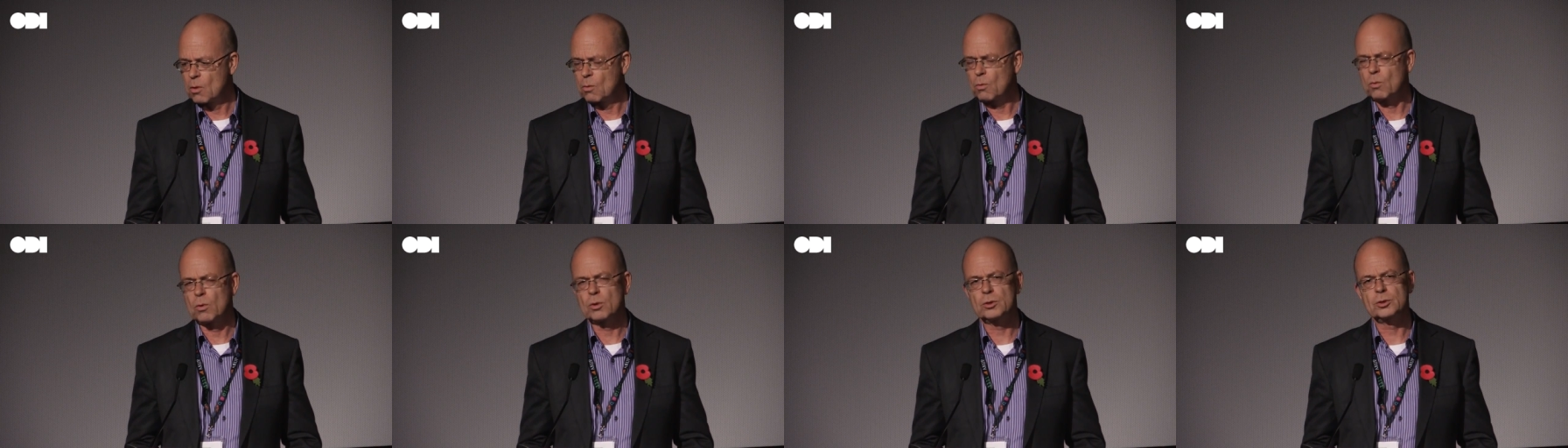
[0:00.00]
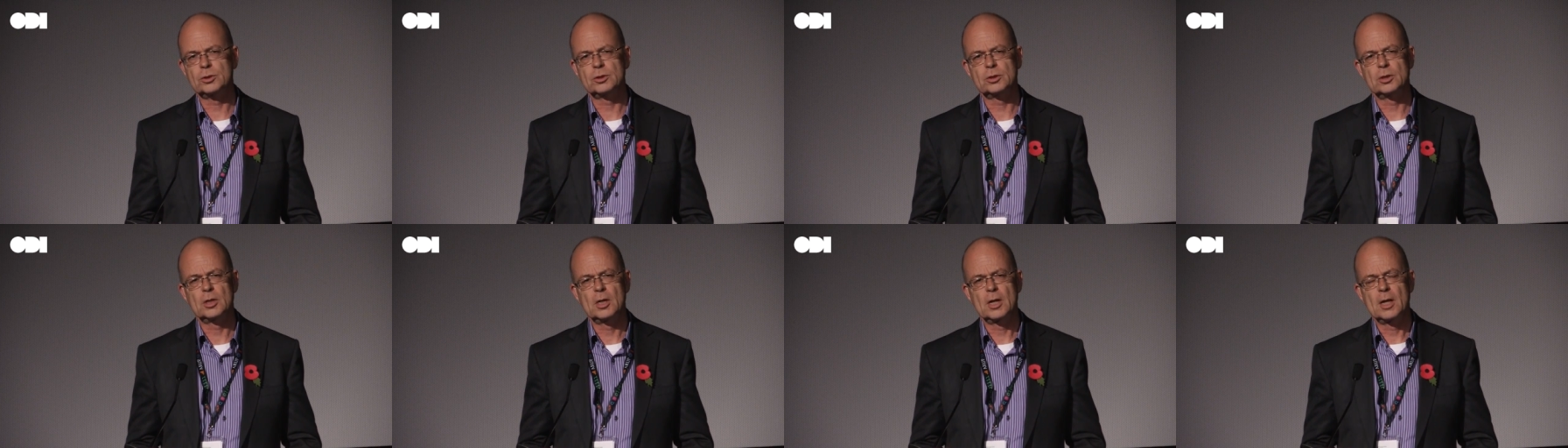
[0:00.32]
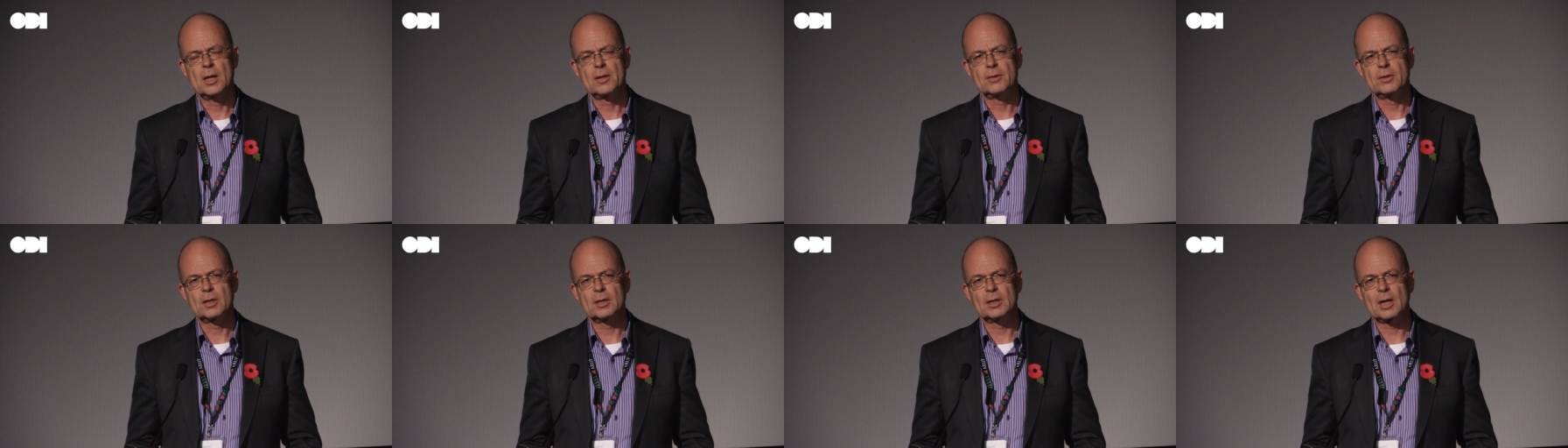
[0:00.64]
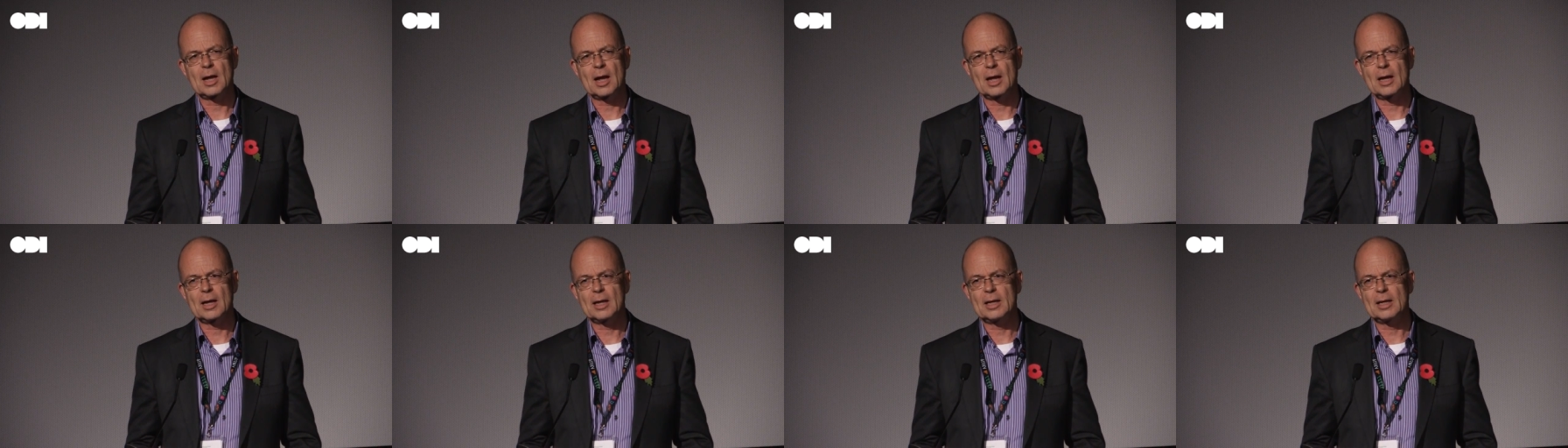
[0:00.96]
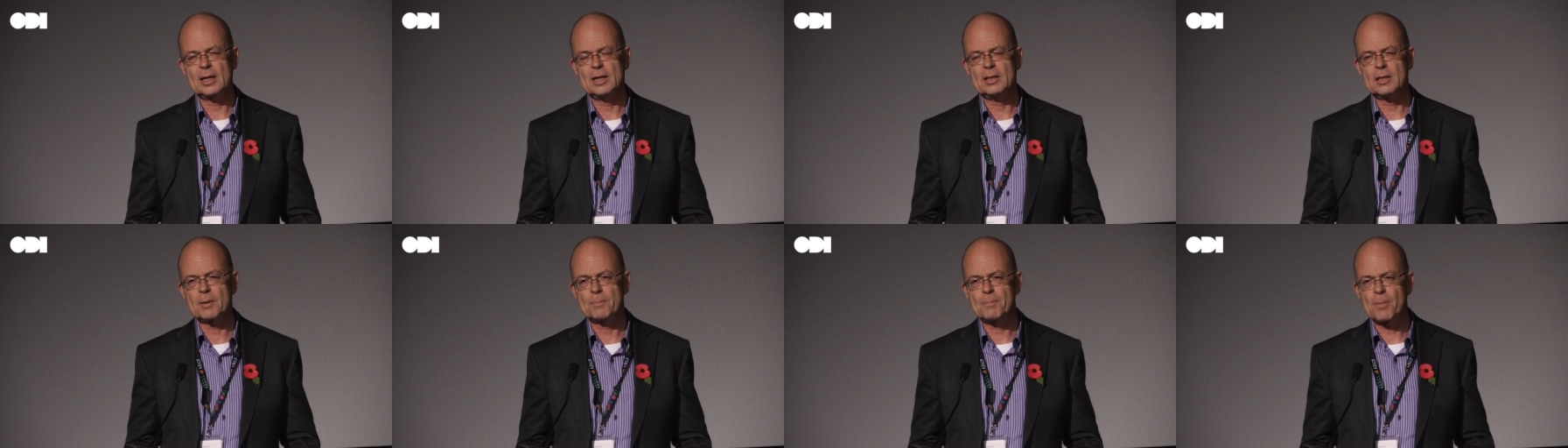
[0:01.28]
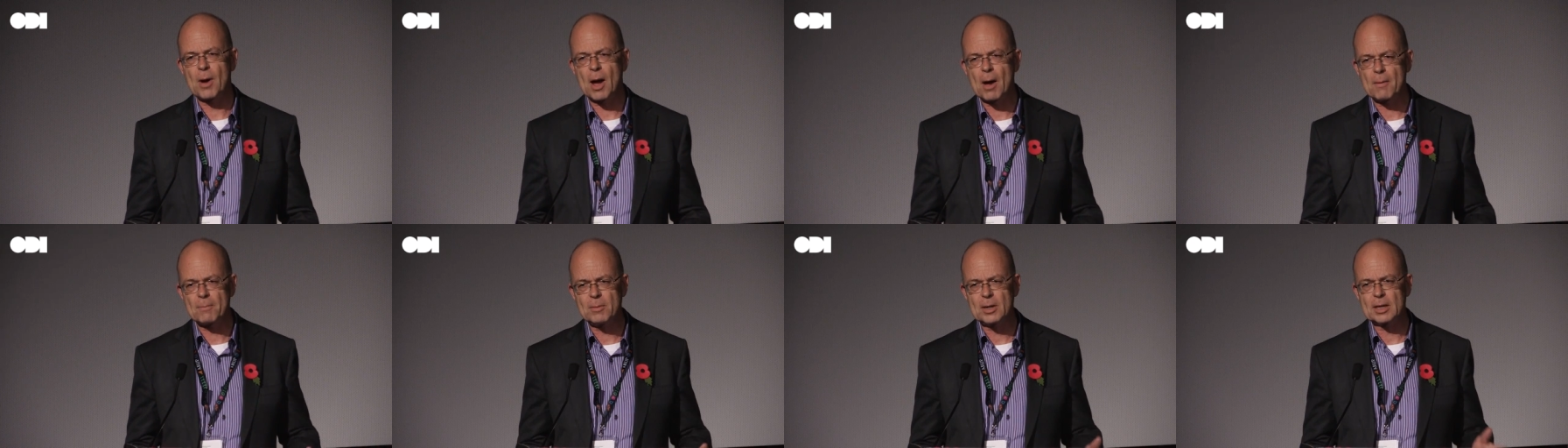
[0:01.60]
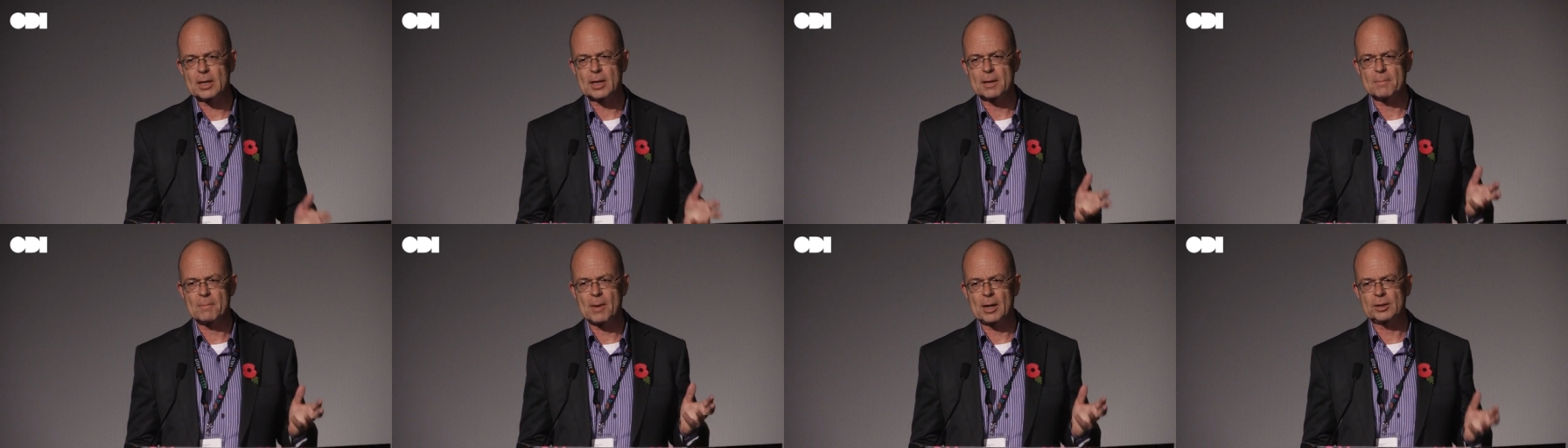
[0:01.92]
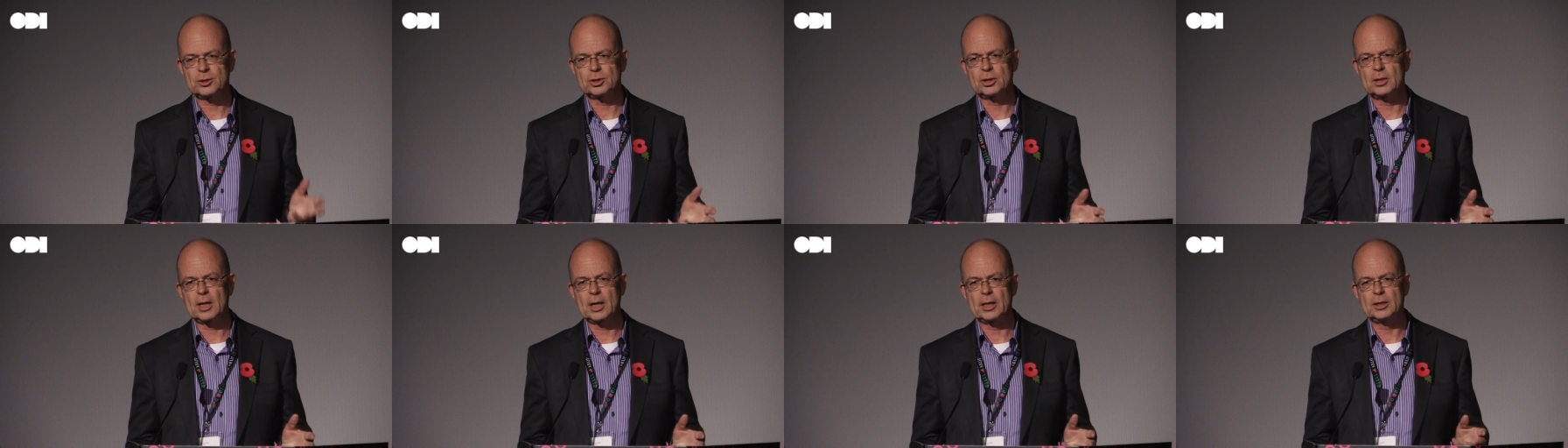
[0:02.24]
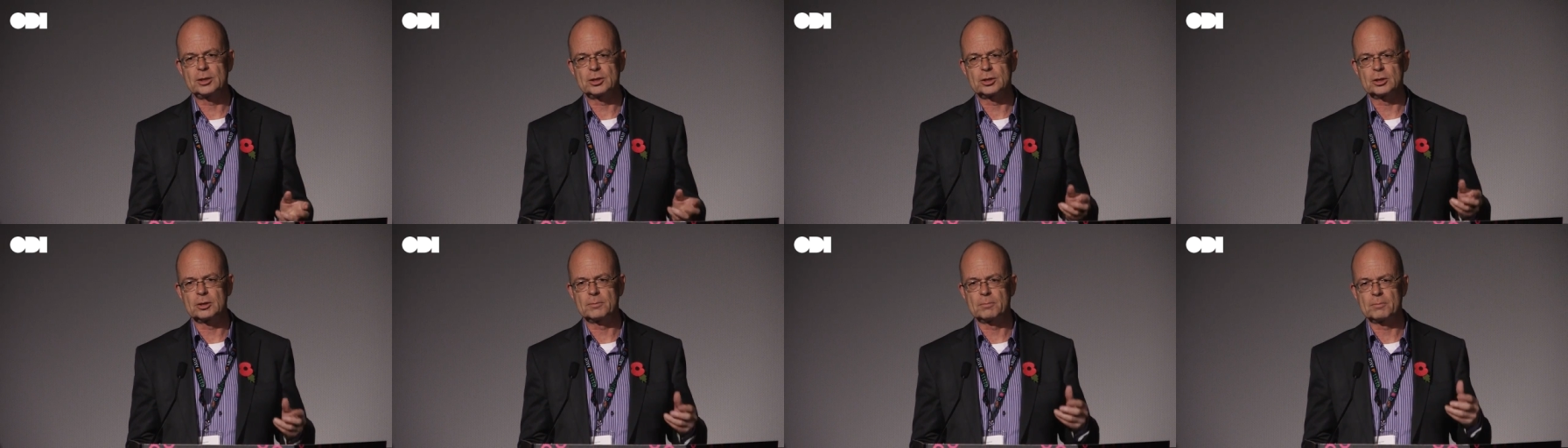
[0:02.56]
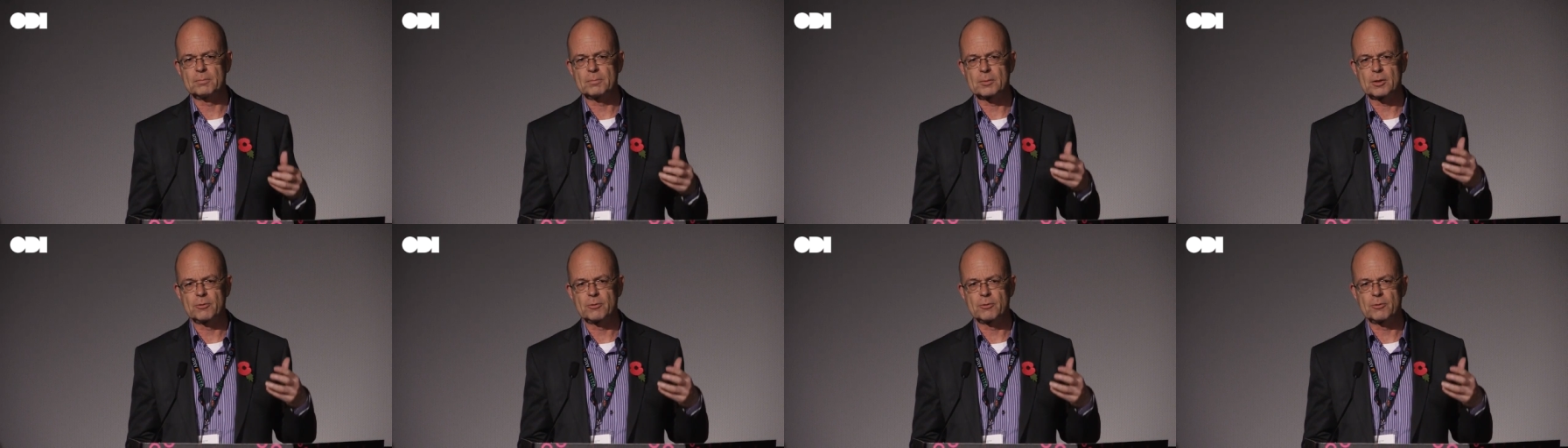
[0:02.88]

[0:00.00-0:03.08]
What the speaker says: was that in the public imagination,